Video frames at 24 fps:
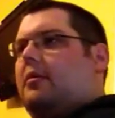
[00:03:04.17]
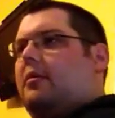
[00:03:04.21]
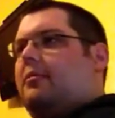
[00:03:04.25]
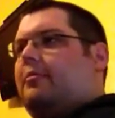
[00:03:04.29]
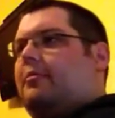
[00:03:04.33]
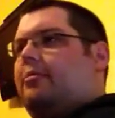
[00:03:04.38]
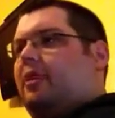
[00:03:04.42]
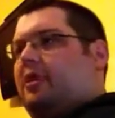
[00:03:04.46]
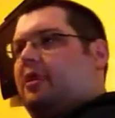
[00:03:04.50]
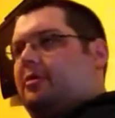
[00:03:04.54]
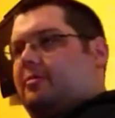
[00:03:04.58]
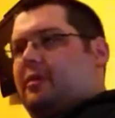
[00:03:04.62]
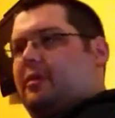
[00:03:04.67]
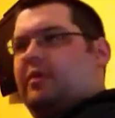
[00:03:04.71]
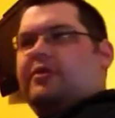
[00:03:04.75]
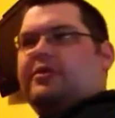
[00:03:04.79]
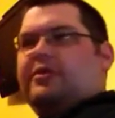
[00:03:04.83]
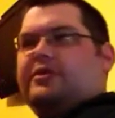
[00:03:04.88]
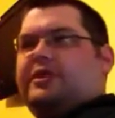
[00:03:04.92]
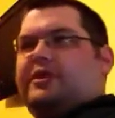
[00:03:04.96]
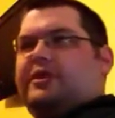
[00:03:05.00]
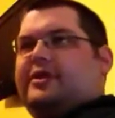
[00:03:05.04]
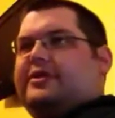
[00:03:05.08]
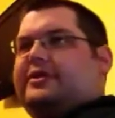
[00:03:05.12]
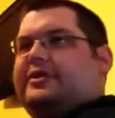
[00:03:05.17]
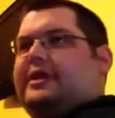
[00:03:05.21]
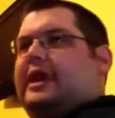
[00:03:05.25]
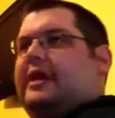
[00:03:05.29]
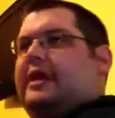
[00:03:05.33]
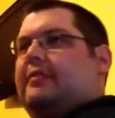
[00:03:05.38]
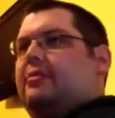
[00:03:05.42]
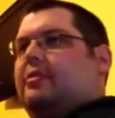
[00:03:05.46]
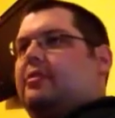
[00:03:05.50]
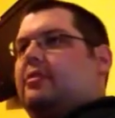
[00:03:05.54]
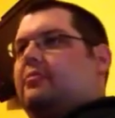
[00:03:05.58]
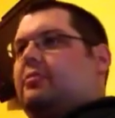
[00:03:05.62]
putting models on the
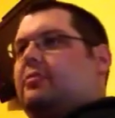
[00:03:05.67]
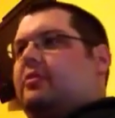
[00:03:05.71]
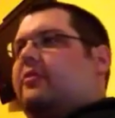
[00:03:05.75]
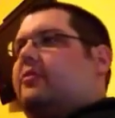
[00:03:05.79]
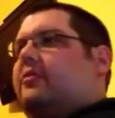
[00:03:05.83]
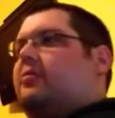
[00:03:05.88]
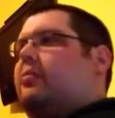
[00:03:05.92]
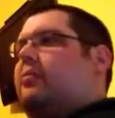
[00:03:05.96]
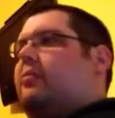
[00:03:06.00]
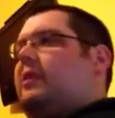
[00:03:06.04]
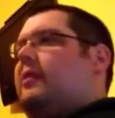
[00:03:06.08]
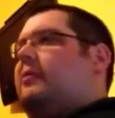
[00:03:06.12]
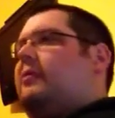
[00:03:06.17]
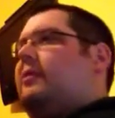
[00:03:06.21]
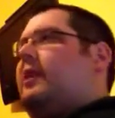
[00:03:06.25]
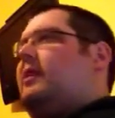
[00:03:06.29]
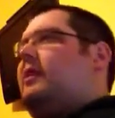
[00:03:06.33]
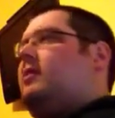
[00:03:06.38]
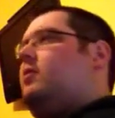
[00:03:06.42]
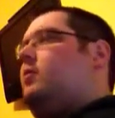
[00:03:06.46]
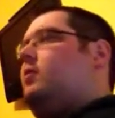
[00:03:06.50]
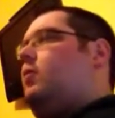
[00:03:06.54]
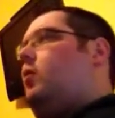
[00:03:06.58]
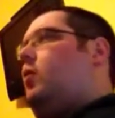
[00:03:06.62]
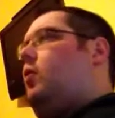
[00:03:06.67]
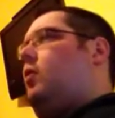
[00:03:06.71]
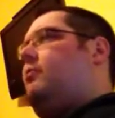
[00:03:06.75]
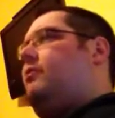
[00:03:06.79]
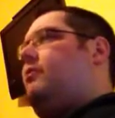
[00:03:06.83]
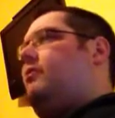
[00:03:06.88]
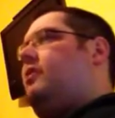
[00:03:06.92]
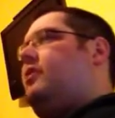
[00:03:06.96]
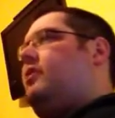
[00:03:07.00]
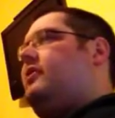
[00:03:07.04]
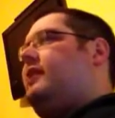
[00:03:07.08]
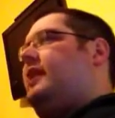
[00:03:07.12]
table and moving them around like Warhammer
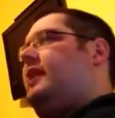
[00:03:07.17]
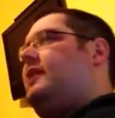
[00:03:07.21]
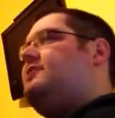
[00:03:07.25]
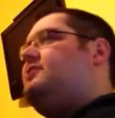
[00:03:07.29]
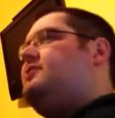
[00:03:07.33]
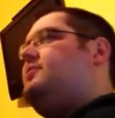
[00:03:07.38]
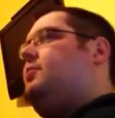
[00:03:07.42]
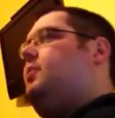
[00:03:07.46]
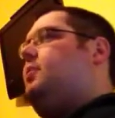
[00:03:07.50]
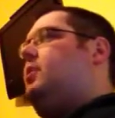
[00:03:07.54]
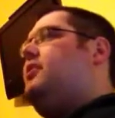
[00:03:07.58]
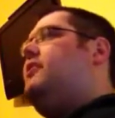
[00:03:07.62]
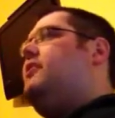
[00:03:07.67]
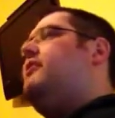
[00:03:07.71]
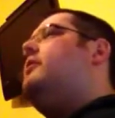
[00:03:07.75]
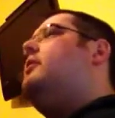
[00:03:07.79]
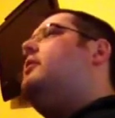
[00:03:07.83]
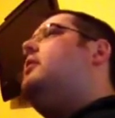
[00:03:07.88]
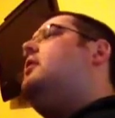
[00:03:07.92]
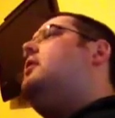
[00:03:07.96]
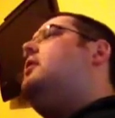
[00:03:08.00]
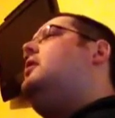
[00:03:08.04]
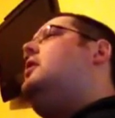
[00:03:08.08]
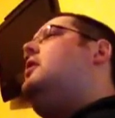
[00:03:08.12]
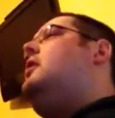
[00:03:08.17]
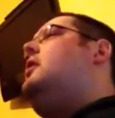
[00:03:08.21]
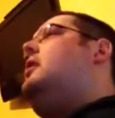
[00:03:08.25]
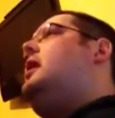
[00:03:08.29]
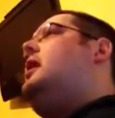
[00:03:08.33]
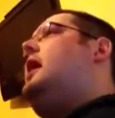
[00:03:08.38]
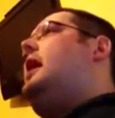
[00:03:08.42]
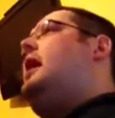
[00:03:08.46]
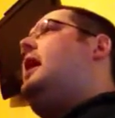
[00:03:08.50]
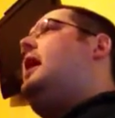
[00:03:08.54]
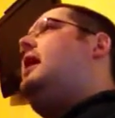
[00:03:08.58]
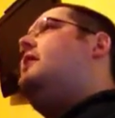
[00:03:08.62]
40,000 was.
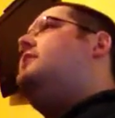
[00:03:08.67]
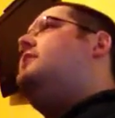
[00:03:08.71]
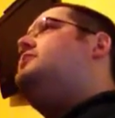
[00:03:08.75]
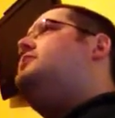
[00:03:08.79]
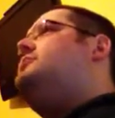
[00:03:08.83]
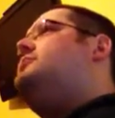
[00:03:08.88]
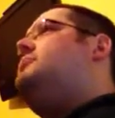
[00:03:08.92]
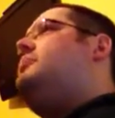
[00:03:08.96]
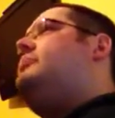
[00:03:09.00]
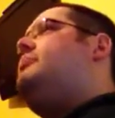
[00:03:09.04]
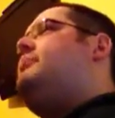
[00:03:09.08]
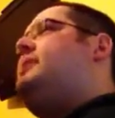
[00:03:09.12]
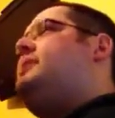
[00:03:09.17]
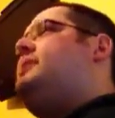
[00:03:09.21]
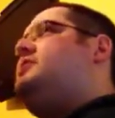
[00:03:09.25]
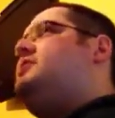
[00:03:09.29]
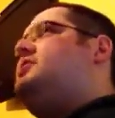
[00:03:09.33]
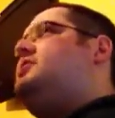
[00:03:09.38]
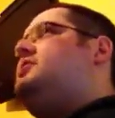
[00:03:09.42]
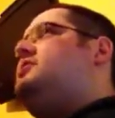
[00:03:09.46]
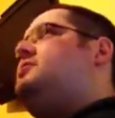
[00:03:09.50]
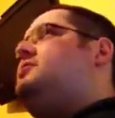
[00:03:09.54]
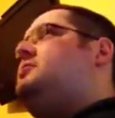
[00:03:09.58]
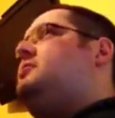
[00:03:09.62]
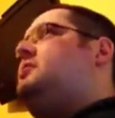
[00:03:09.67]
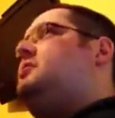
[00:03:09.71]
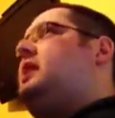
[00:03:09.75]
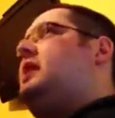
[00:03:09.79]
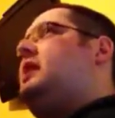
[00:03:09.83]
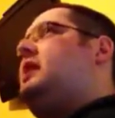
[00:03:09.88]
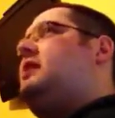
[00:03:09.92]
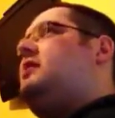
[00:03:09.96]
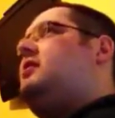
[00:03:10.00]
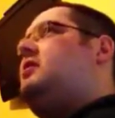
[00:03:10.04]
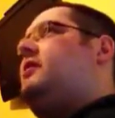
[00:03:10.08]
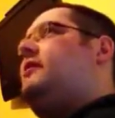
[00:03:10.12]
And some of the pictures
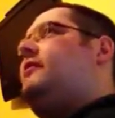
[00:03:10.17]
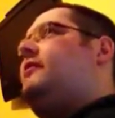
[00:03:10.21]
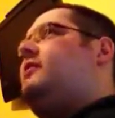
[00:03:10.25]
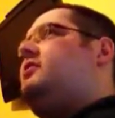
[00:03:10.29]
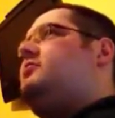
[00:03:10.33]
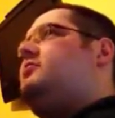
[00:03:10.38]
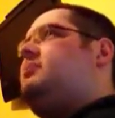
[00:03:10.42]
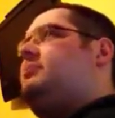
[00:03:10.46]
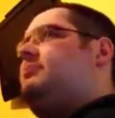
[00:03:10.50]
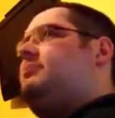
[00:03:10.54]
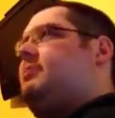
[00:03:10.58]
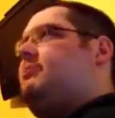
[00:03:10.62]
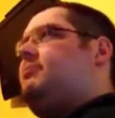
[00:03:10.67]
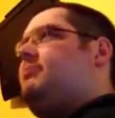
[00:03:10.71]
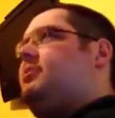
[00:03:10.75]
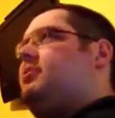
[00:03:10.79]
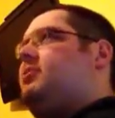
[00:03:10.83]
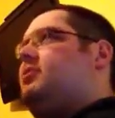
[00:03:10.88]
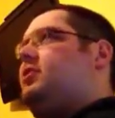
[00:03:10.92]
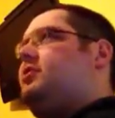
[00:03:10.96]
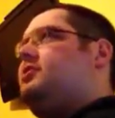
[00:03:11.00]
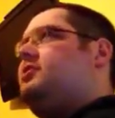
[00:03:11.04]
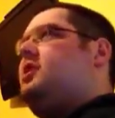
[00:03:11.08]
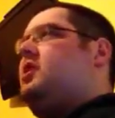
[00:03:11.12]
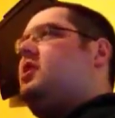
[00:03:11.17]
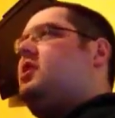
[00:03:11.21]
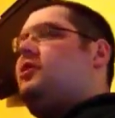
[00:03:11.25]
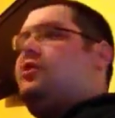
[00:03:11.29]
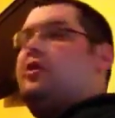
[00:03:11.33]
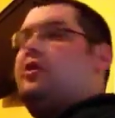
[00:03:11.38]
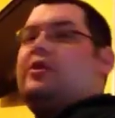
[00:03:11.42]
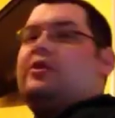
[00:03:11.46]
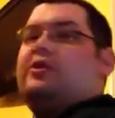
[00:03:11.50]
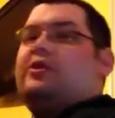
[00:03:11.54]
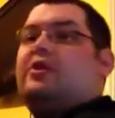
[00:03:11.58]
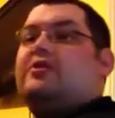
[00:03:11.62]
kind of confused me a bit, because
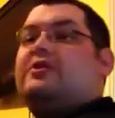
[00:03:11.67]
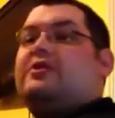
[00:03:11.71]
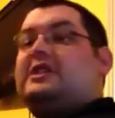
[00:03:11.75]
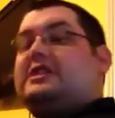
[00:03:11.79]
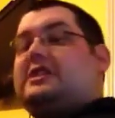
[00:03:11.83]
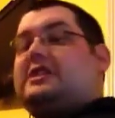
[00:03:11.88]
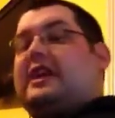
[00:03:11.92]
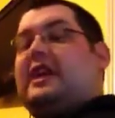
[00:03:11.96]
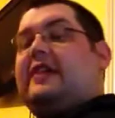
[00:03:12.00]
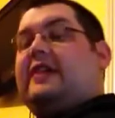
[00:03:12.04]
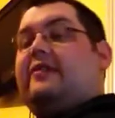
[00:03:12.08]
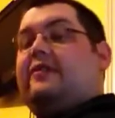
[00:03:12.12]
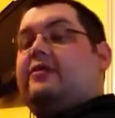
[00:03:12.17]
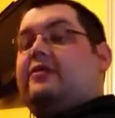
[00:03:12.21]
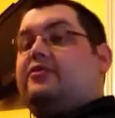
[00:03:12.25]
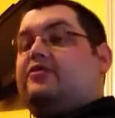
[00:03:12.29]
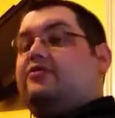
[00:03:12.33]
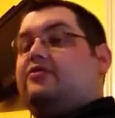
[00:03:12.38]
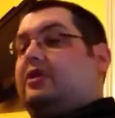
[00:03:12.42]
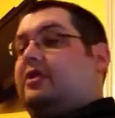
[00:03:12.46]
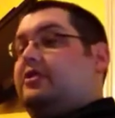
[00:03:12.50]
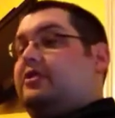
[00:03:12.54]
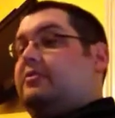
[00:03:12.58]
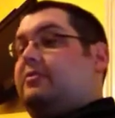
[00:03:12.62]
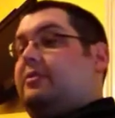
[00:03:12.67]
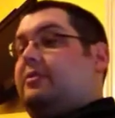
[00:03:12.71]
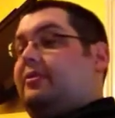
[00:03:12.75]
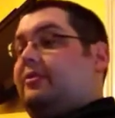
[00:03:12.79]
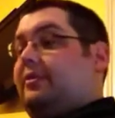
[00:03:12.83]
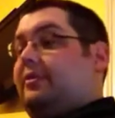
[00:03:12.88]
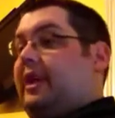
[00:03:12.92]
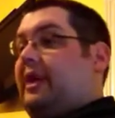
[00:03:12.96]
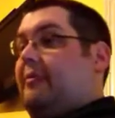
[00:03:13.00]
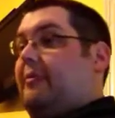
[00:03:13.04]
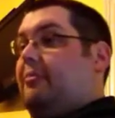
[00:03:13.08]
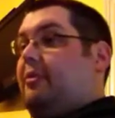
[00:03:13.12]
the only context I had for Dungeons & Dragons up
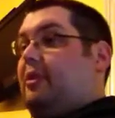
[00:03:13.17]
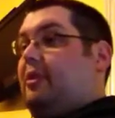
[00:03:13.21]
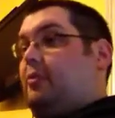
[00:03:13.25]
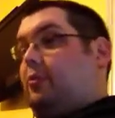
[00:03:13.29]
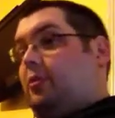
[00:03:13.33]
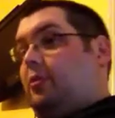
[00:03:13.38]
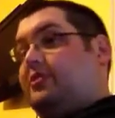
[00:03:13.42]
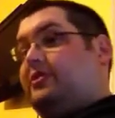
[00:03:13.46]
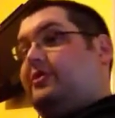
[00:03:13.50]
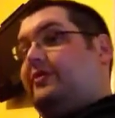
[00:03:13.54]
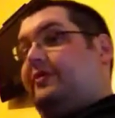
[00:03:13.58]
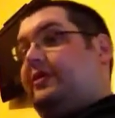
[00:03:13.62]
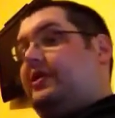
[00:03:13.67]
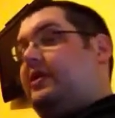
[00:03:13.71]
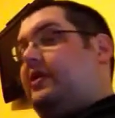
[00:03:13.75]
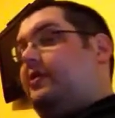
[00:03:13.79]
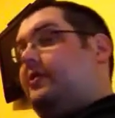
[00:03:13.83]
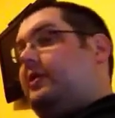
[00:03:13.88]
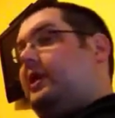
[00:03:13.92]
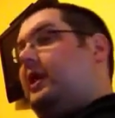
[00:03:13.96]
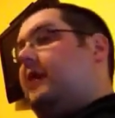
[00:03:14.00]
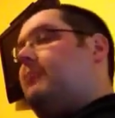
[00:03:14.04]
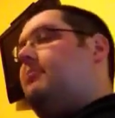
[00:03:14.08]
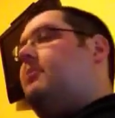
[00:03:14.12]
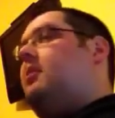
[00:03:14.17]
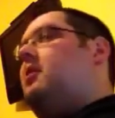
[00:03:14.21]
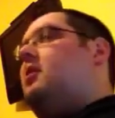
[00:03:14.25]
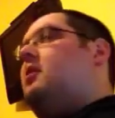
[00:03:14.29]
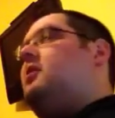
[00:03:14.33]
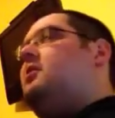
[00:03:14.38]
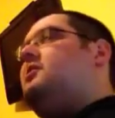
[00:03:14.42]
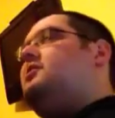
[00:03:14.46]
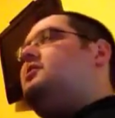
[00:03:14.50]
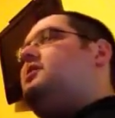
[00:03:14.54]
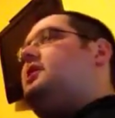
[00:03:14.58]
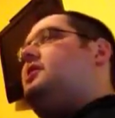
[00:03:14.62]
until that point was the video game.
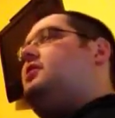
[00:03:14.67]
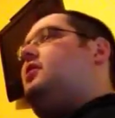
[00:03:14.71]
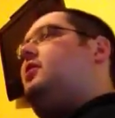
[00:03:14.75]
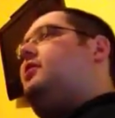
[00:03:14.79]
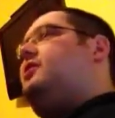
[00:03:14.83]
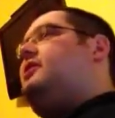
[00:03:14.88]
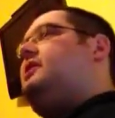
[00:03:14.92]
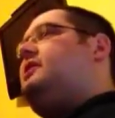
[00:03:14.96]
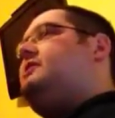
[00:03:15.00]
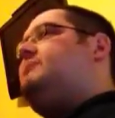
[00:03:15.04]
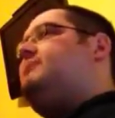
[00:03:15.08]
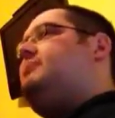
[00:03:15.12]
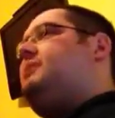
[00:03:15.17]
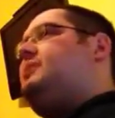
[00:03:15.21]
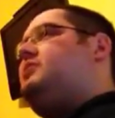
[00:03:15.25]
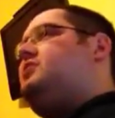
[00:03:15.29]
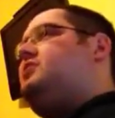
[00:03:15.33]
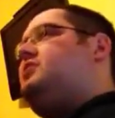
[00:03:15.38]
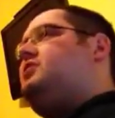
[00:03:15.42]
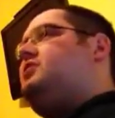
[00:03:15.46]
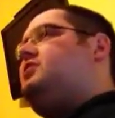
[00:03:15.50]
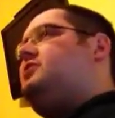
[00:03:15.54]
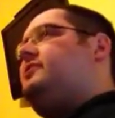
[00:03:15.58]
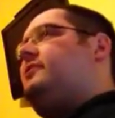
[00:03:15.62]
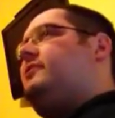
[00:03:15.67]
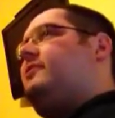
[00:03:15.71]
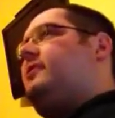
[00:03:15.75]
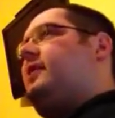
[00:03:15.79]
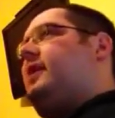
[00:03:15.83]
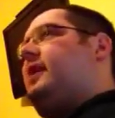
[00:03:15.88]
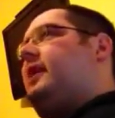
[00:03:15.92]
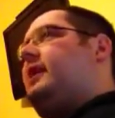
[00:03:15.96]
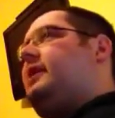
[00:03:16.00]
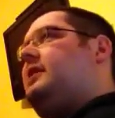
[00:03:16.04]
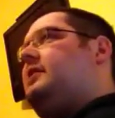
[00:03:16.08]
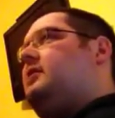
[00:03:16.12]
So I had all these pictures of
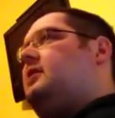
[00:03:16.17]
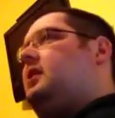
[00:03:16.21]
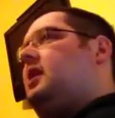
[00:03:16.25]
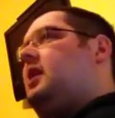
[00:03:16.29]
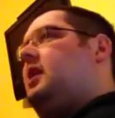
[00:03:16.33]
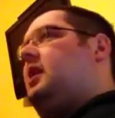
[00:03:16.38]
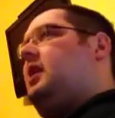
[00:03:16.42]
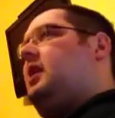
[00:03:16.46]
like